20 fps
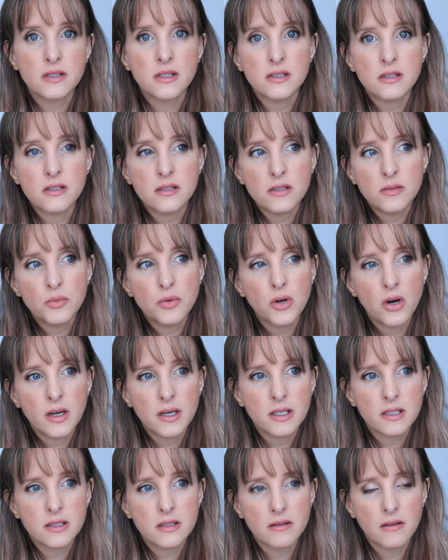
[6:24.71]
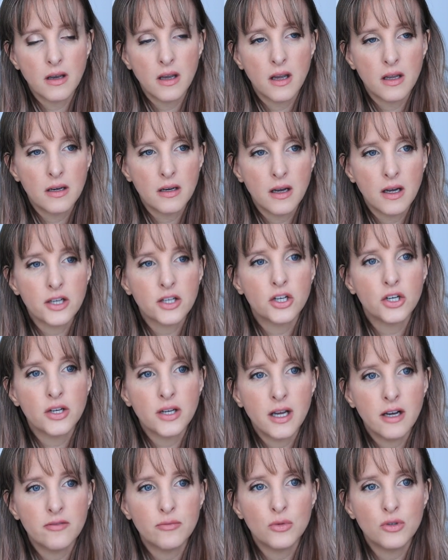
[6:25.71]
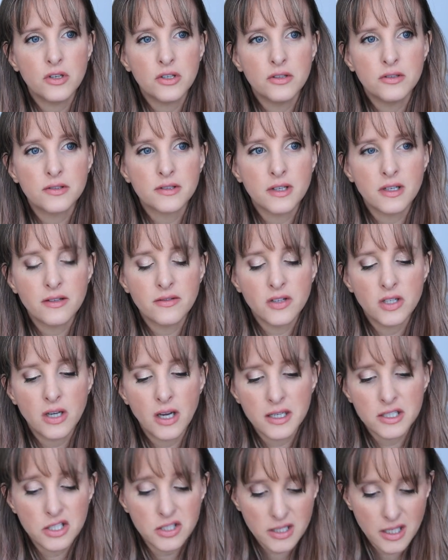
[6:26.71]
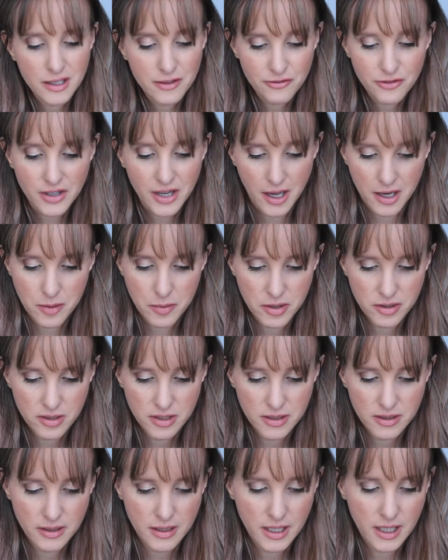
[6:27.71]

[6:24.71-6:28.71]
This is a product that I could have more use out of it. I just kind of forget about it.